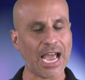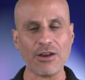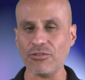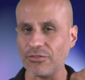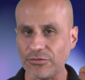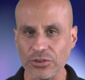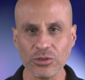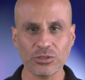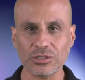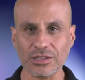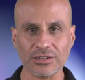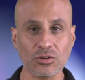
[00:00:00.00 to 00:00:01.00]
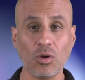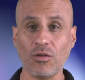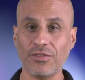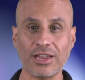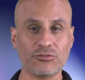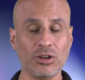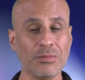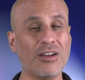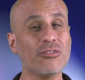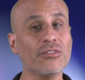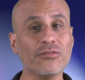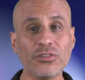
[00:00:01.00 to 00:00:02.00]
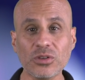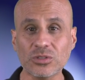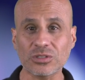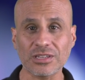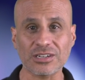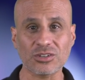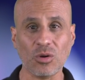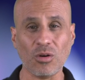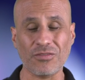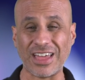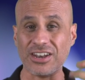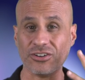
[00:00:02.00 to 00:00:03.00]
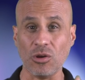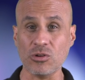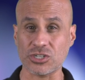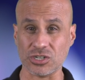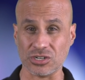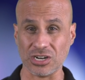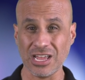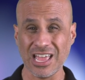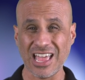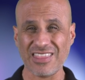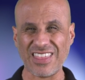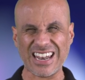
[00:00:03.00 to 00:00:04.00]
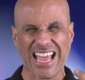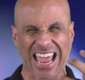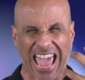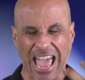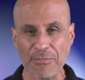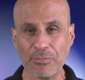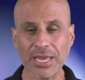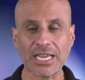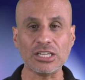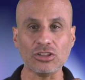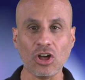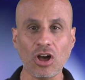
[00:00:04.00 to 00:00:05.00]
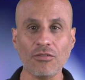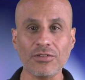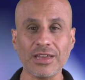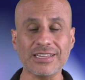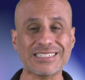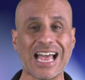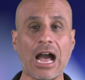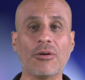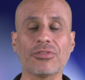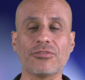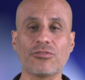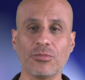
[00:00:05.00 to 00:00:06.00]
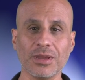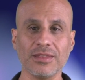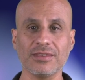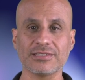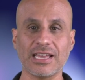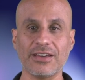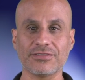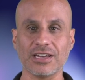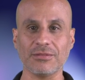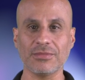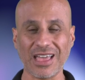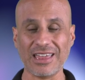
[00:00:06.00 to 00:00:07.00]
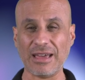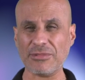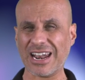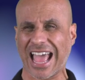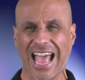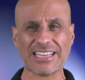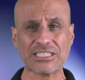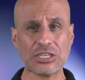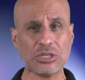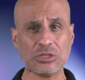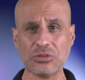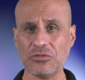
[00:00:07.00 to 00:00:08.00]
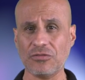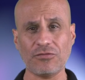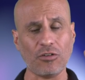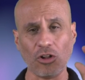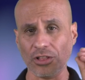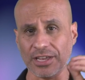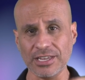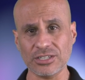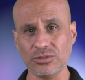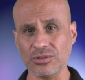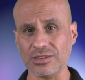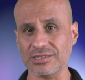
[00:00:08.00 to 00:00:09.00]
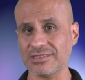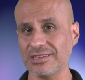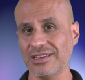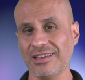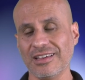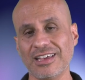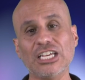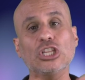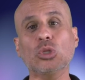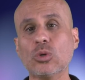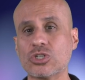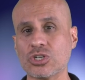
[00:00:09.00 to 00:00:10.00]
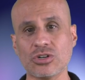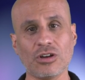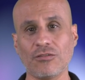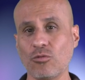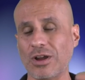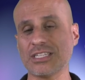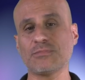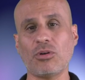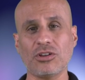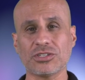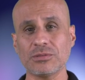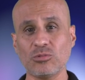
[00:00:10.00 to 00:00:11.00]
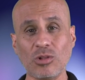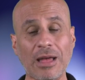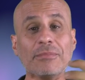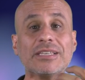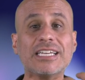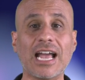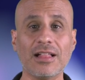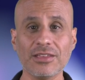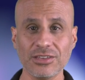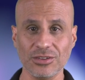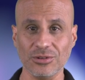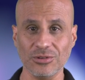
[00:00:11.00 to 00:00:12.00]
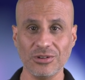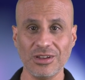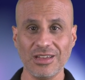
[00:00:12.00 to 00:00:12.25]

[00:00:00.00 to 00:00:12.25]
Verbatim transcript: I refuse to let go of that dream. I refuse to let go of that notion that epic love is out there for me in this lifetime. And I'm not asking you to fall into this illusion of what's possible. I'm telling you